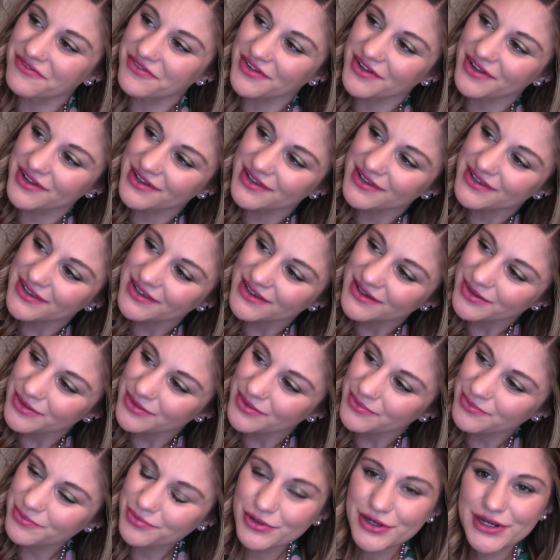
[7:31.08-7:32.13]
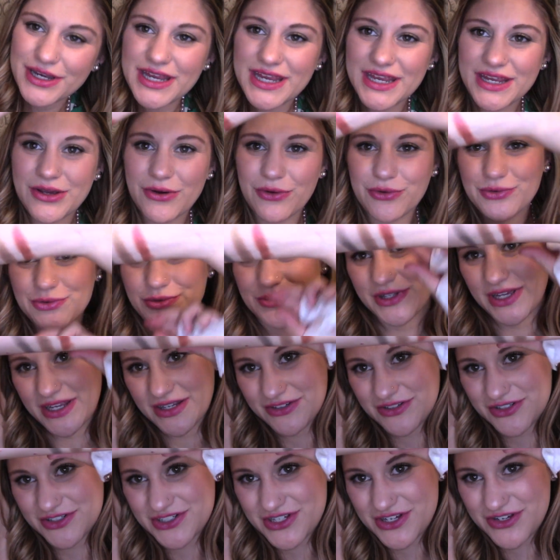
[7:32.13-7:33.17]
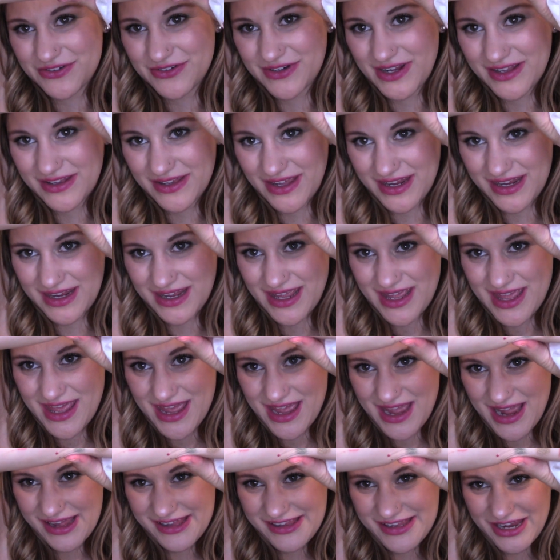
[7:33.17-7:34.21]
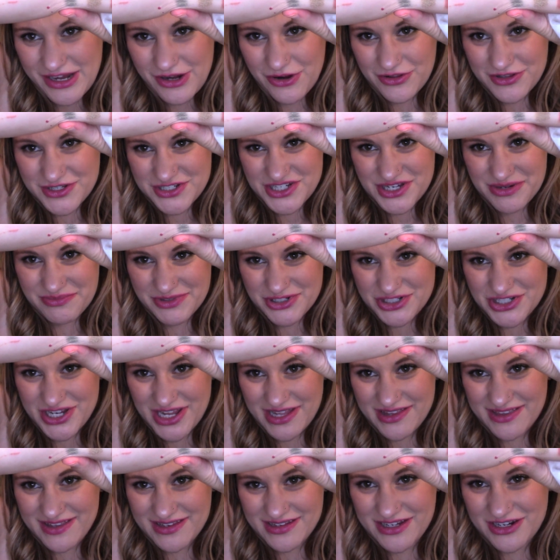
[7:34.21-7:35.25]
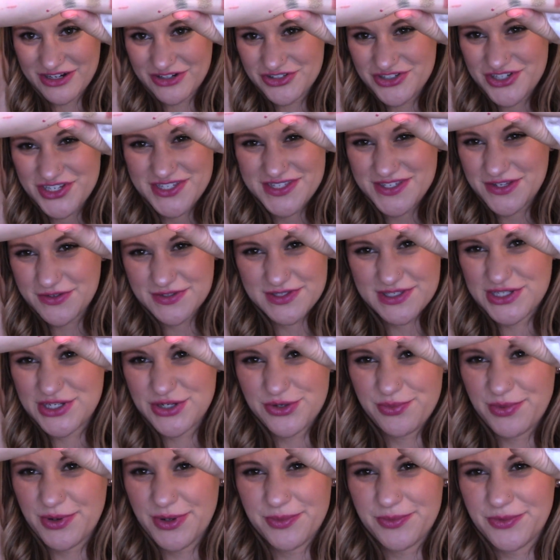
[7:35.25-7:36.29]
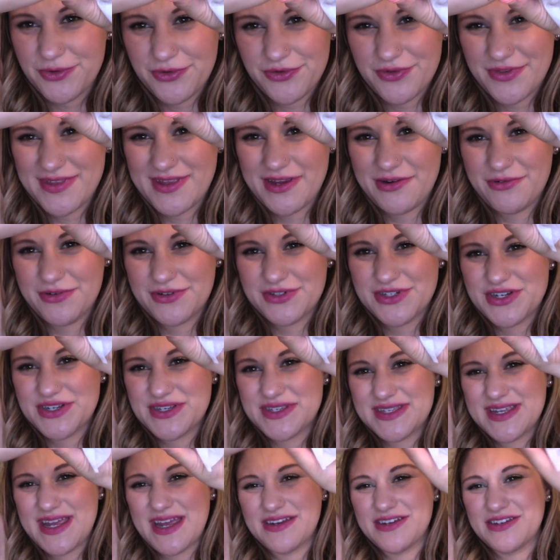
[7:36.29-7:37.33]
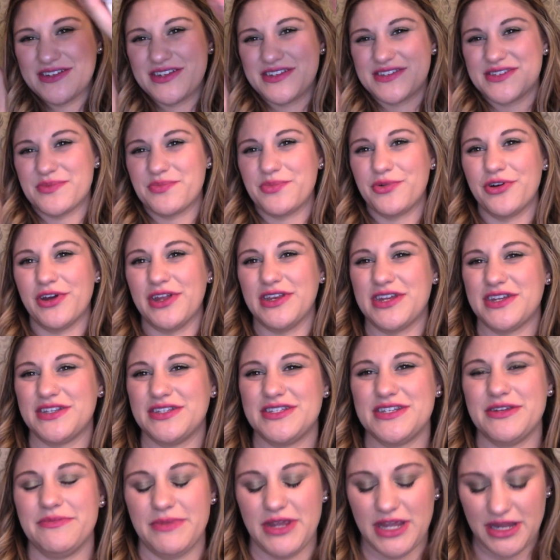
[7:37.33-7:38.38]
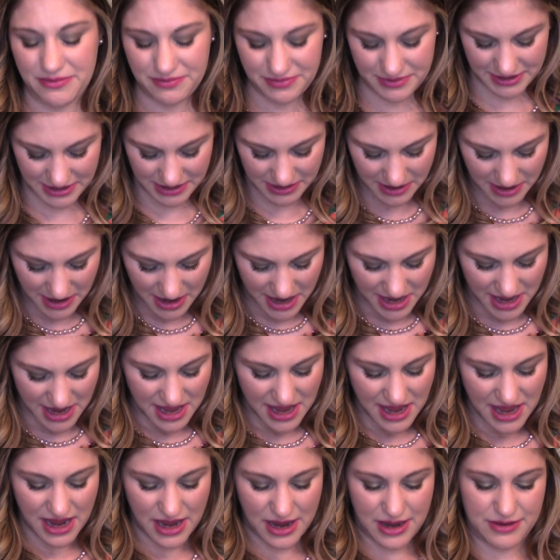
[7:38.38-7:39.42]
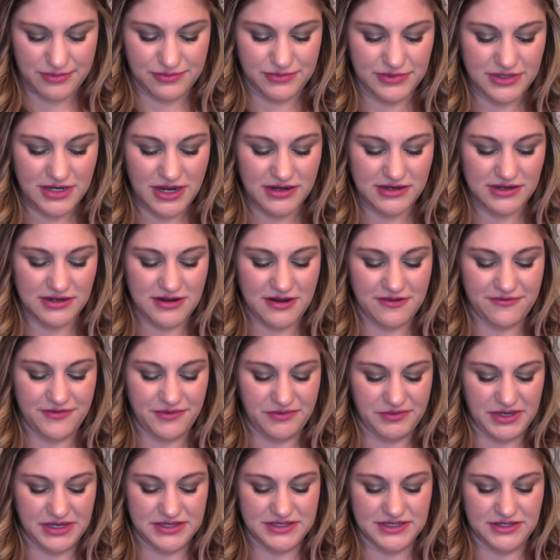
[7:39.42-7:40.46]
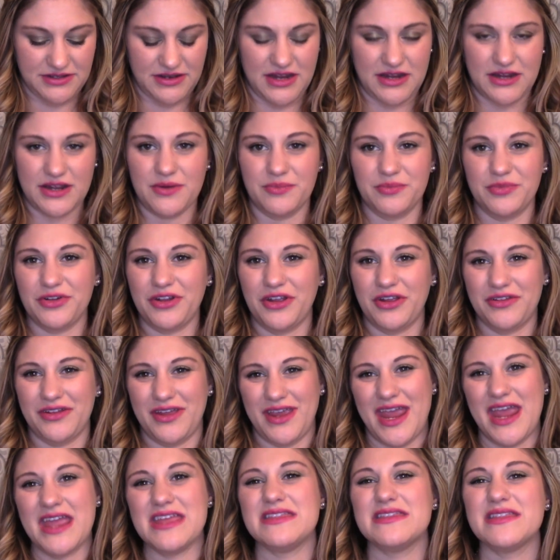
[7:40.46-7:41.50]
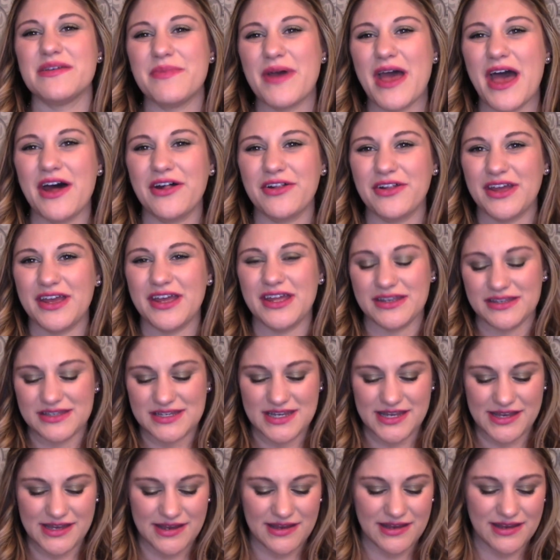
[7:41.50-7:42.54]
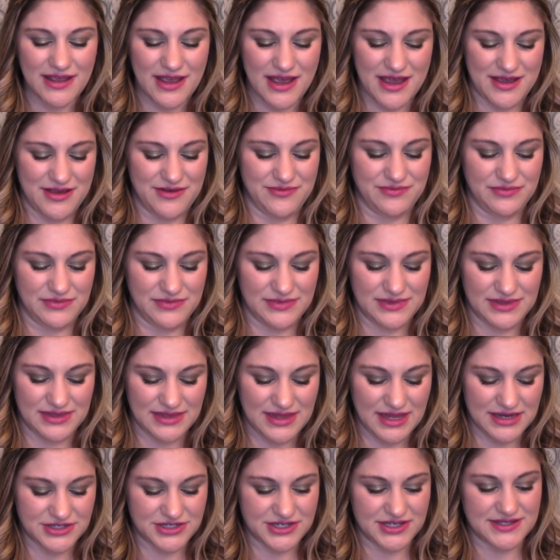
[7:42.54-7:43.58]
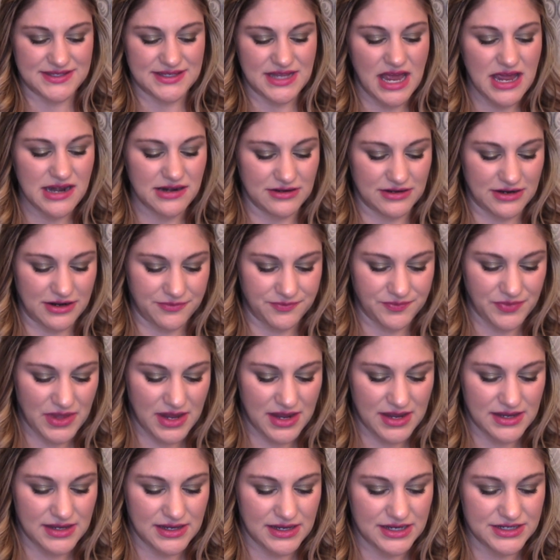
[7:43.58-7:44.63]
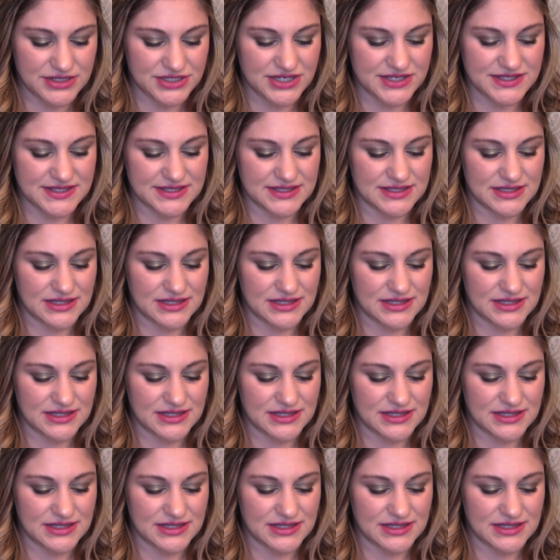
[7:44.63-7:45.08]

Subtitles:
the pretty gold undertone. I like all the shimmer shades in here. Just those two purples, they were just kind of disappointing to me, but not enough for me to like completely hate the palette. They just, I don't know. It's just,